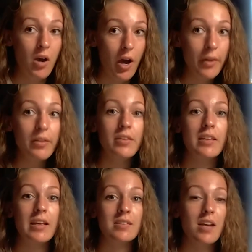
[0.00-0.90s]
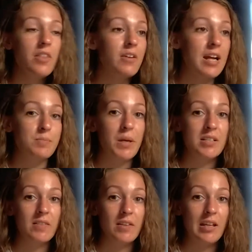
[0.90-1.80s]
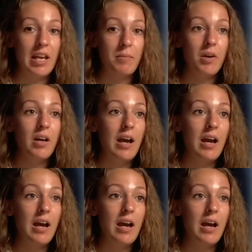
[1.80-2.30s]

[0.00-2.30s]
other things, other aspects of the game,